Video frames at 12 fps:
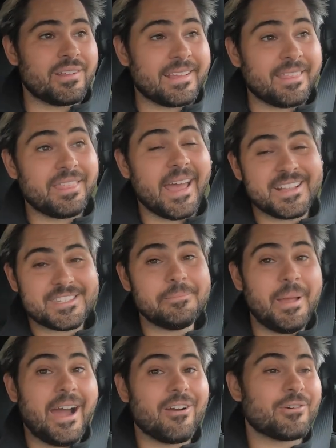Like, that's some
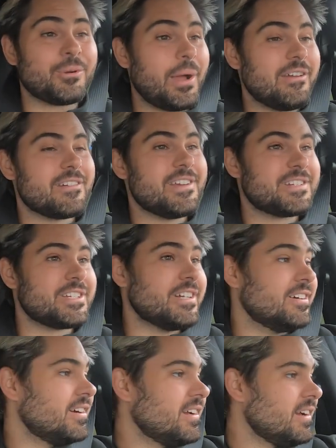power to weight ratio.